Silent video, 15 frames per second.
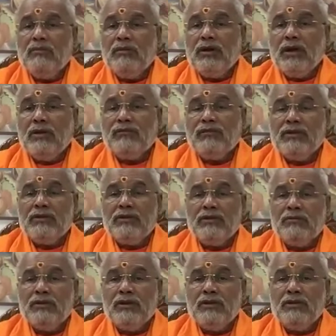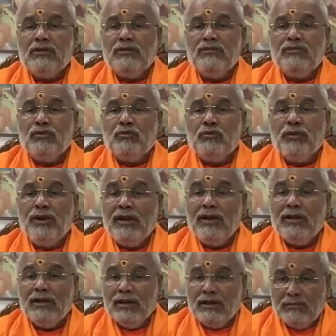But after some years, if you
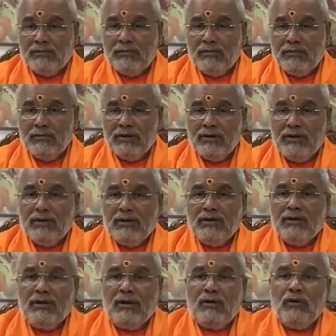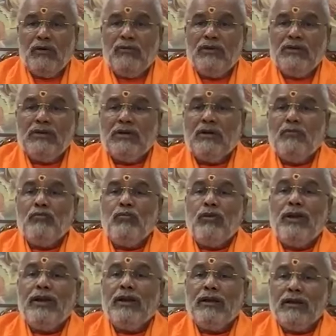meet them, they are always
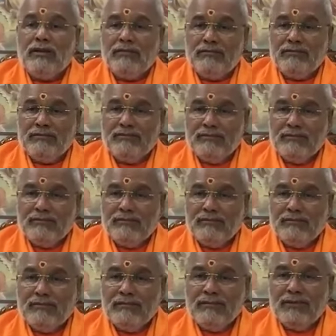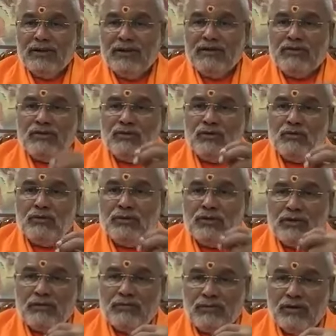complaining. There is so
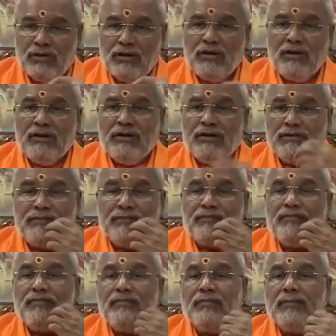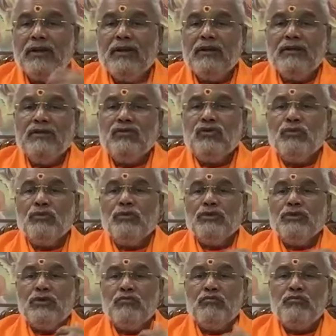much of hurt, so
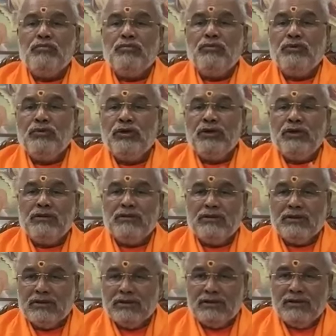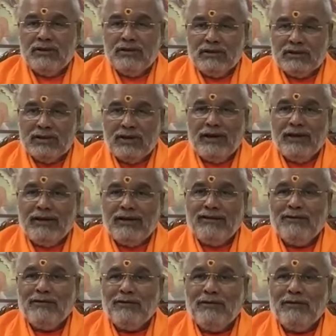much of bruises inside,
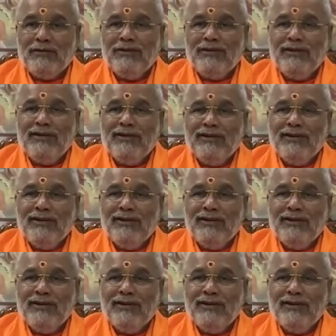you know.